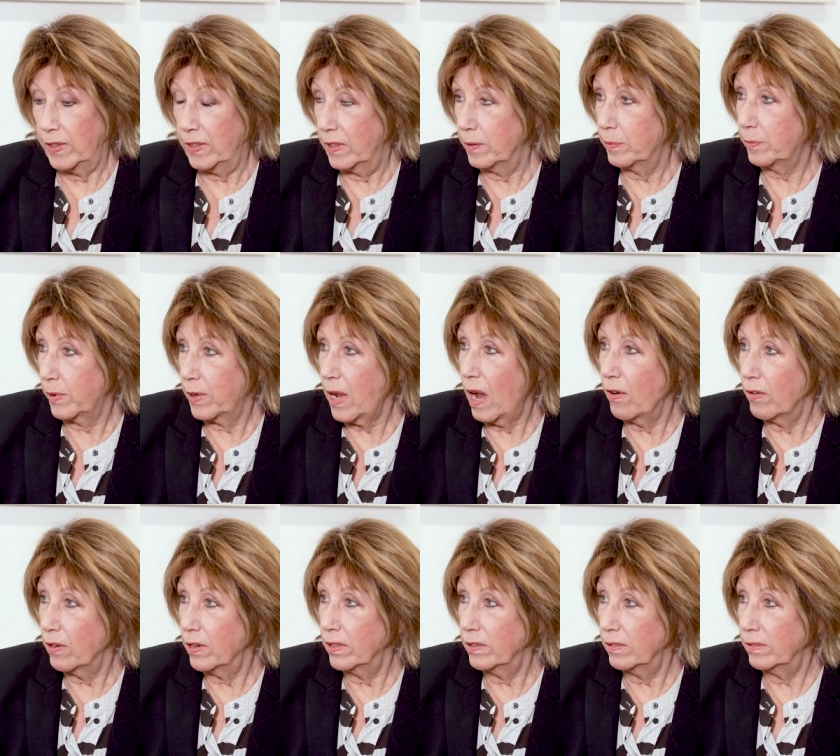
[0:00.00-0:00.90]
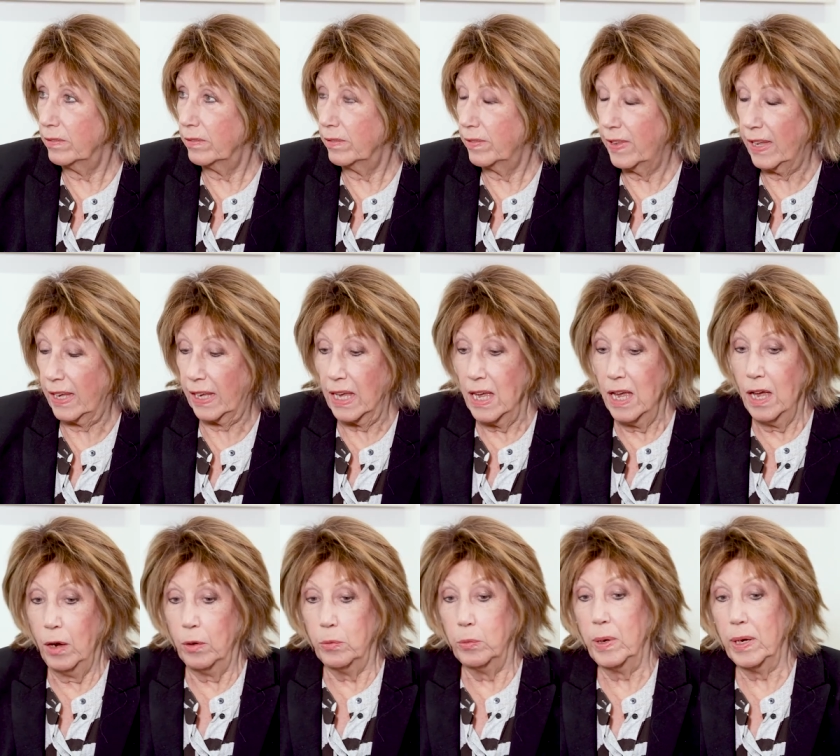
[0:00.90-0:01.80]
the current thing?
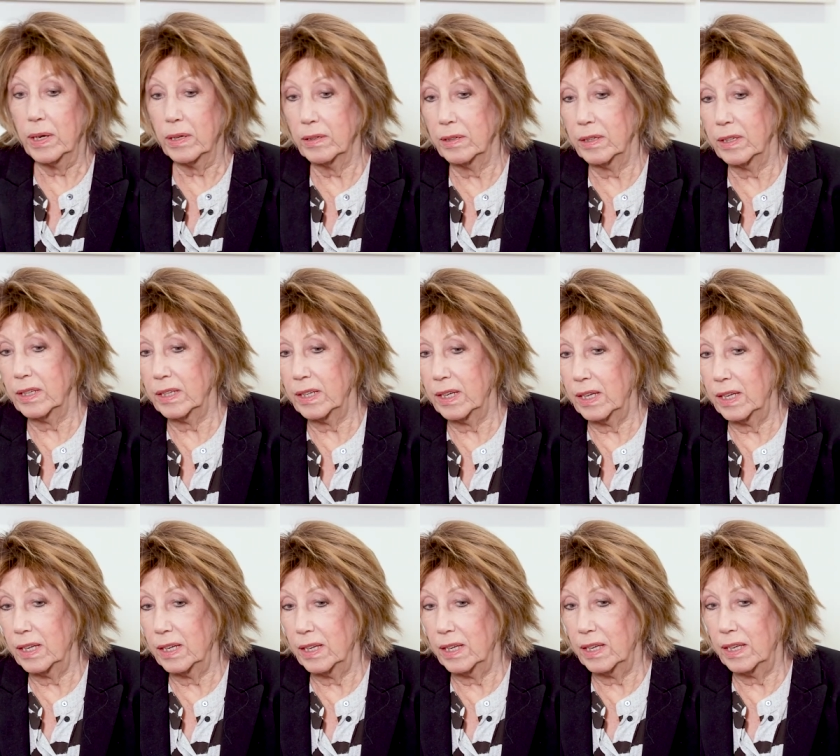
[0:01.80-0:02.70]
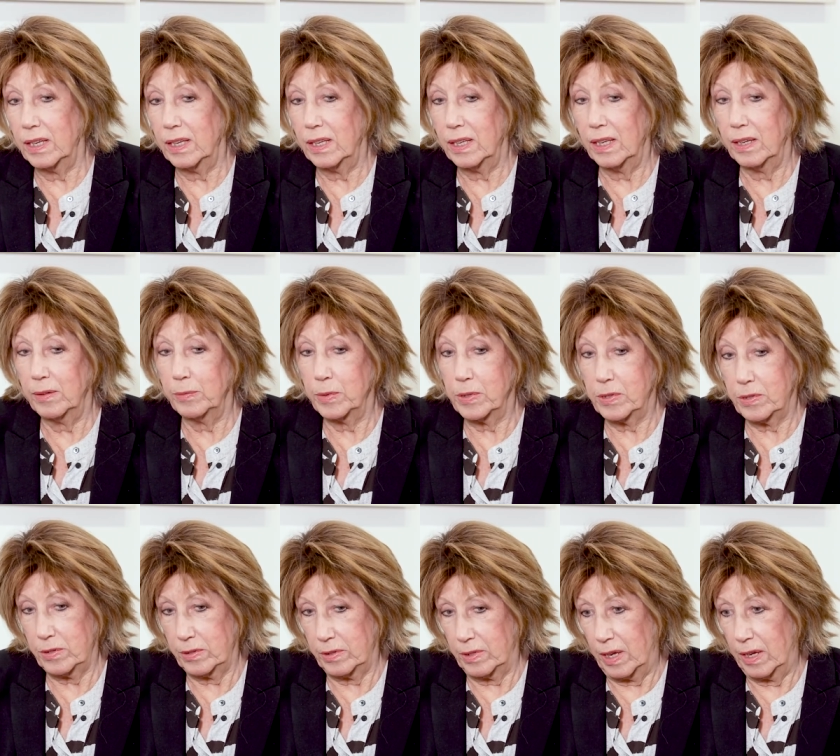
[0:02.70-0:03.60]
Well, it
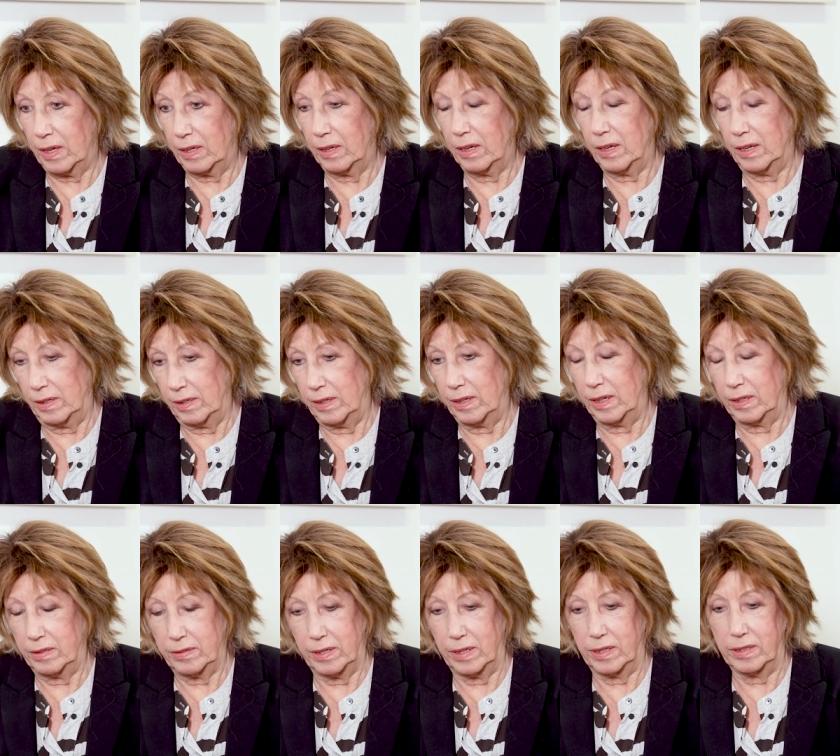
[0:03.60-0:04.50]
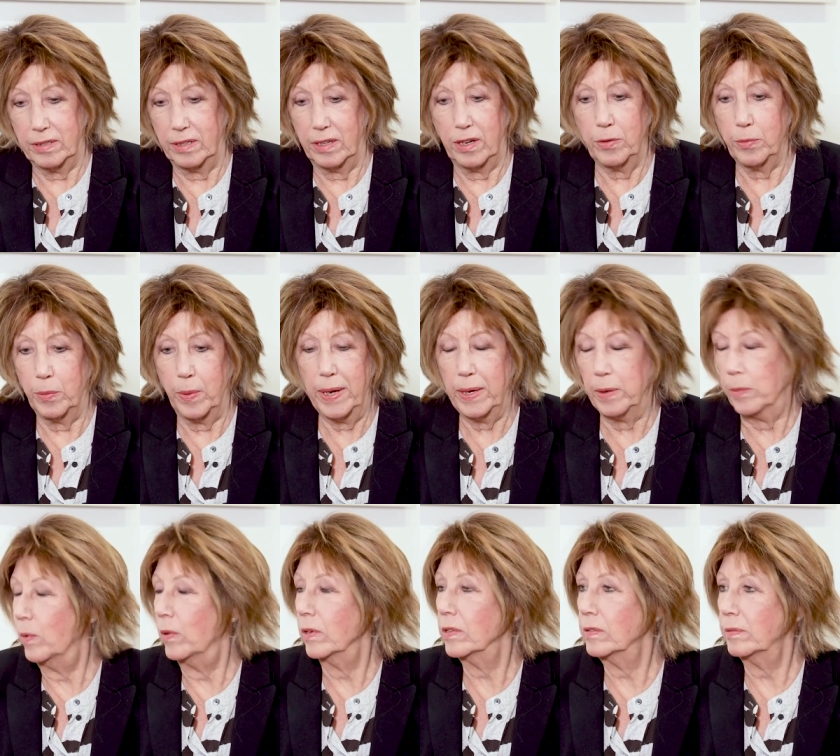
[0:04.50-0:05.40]
was. I don't know when
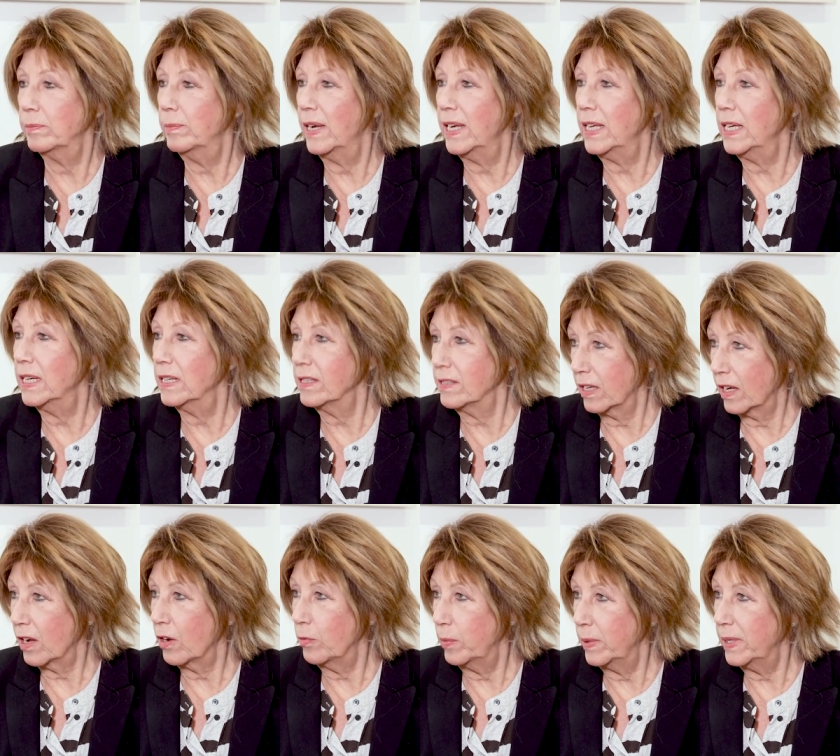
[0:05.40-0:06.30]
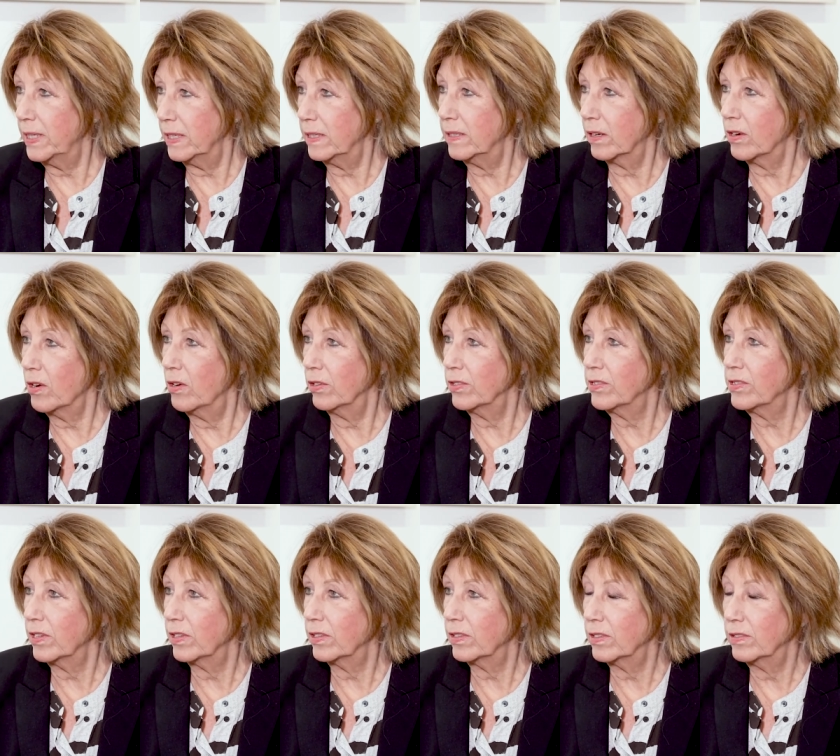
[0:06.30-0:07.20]
it was, many years ago, we did a
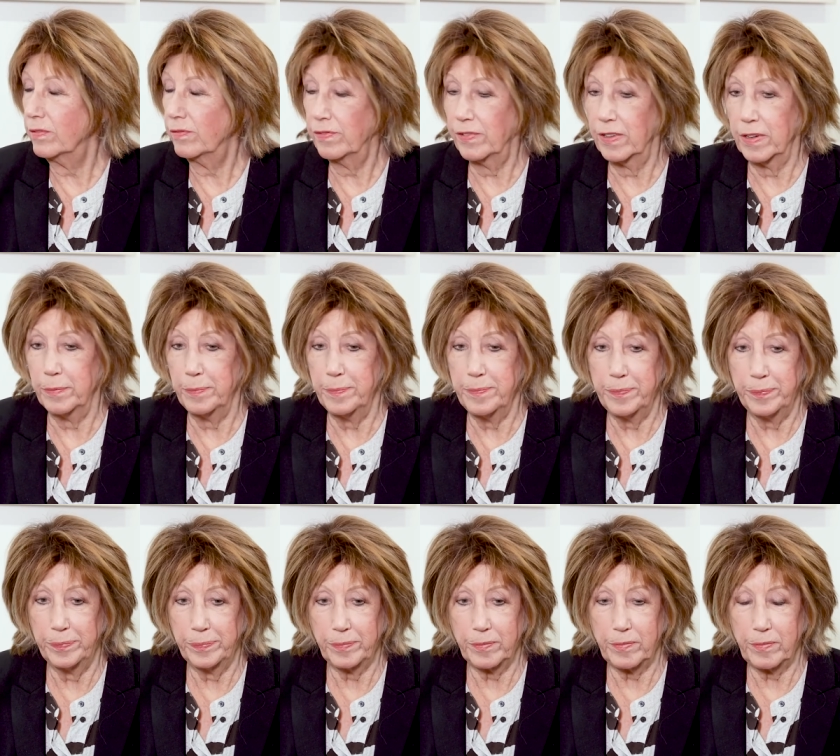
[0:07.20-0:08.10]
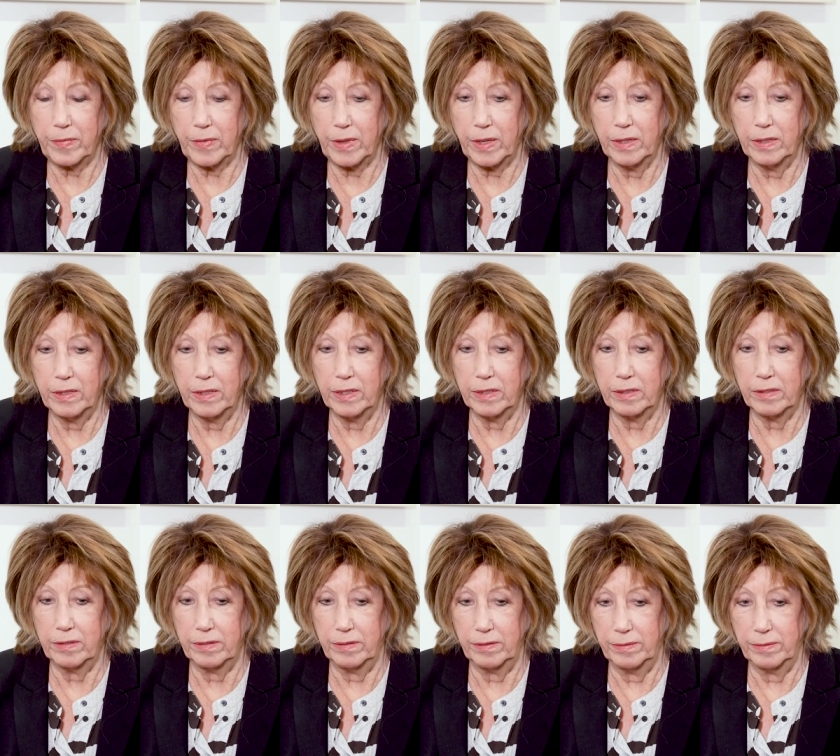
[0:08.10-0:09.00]
concert of that
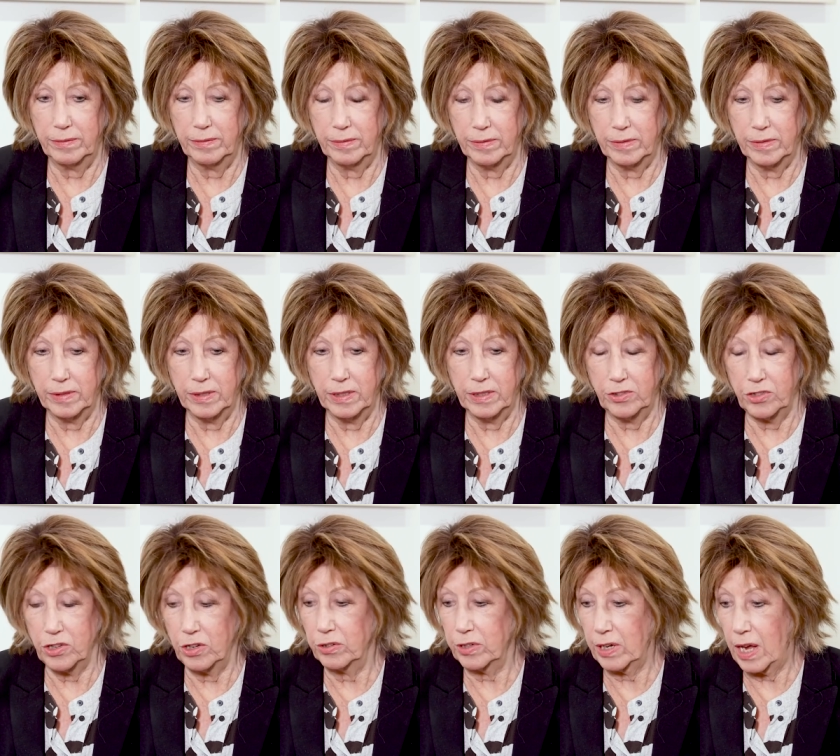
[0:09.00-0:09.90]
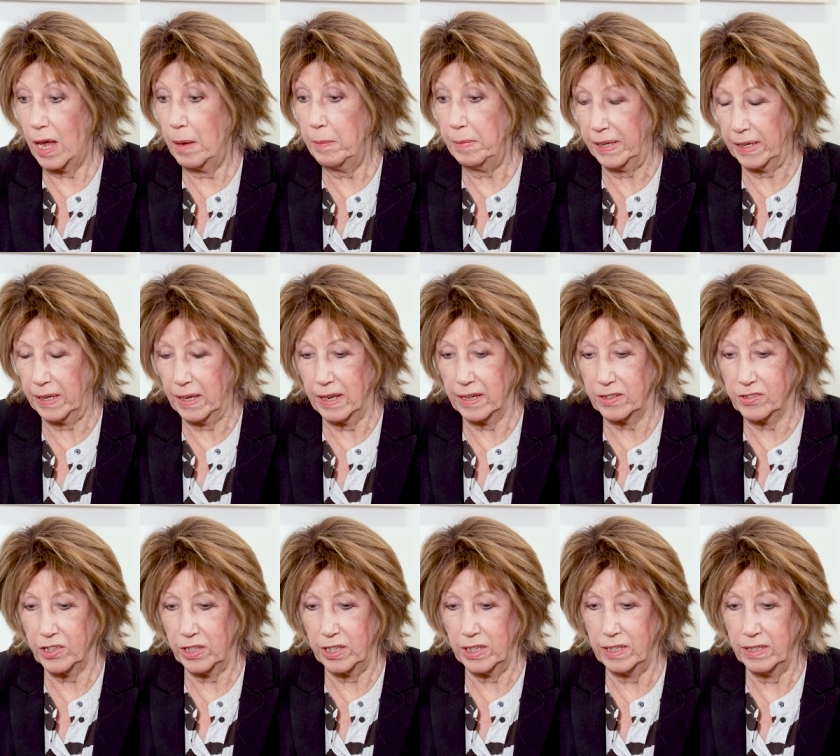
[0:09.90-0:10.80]
John Cumming
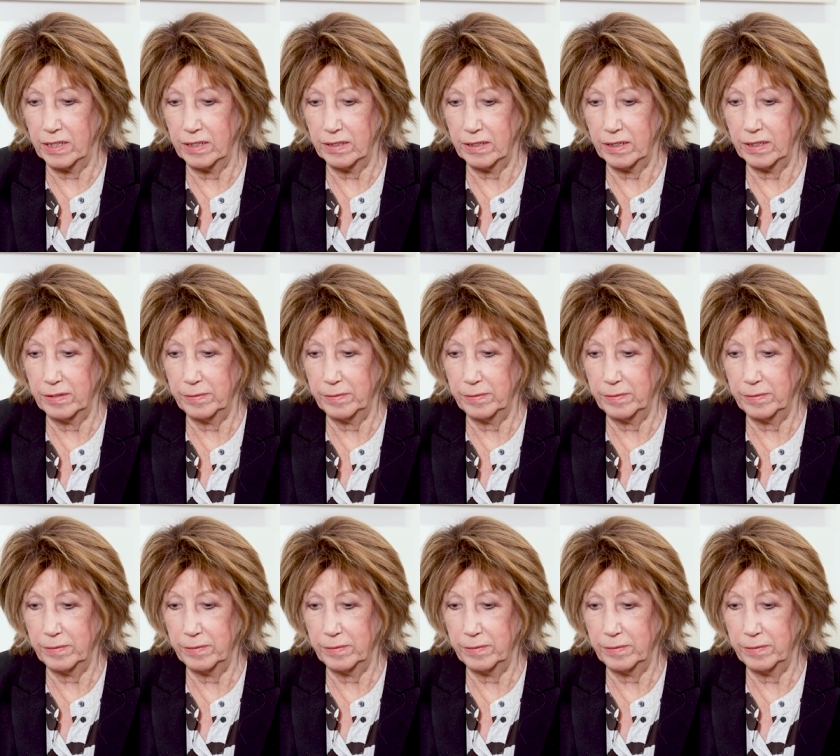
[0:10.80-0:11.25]
actually